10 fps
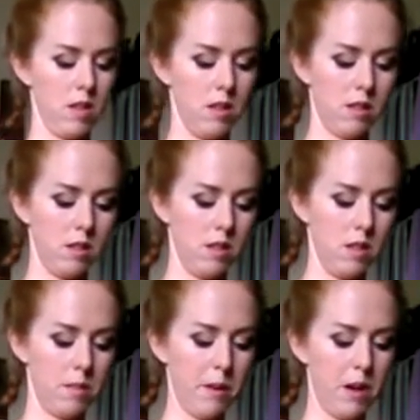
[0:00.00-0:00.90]
this
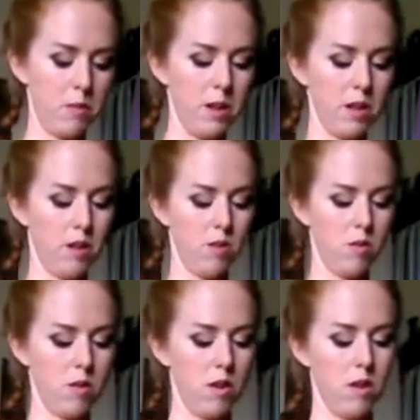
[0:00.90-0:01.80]
isn't a bad way to
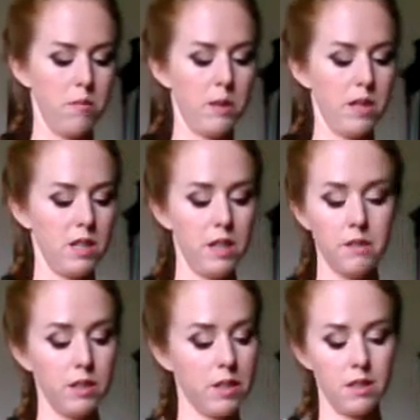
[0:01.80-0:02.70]
go but it
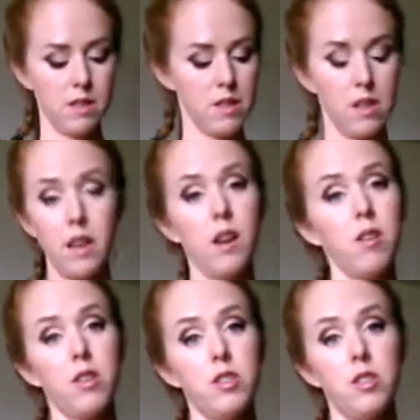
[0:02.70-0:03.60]
definitely doesn't tell you how
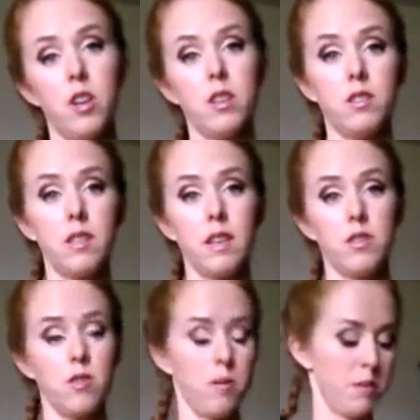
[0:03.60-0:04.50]
good your yarn is like a
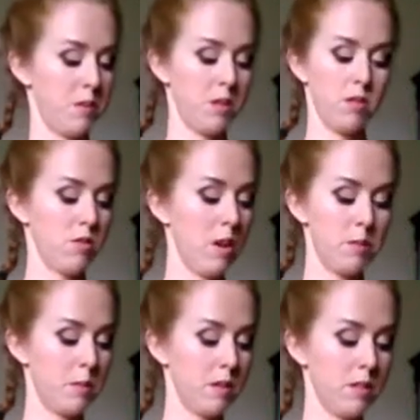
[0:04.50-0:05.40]
drop spindle. A drop
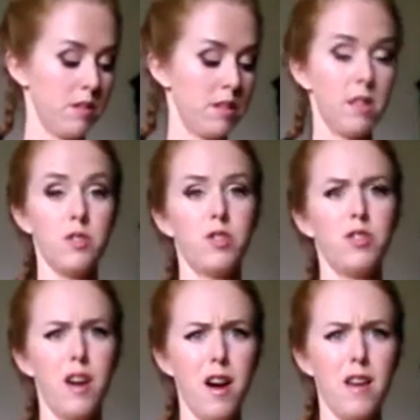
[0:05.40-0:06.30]
spindle just tells you,
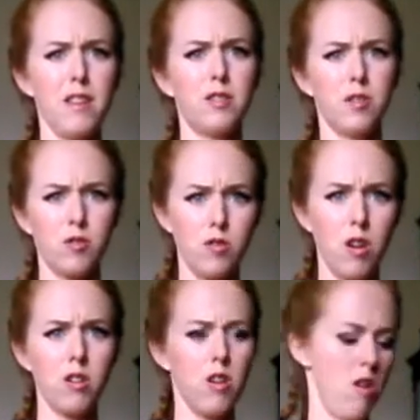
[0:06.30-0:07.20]
yeah, that's a
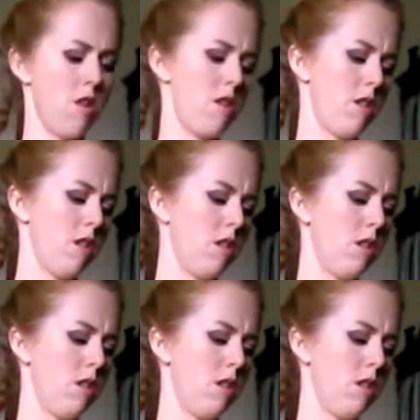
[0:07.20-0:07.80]
strong yarn.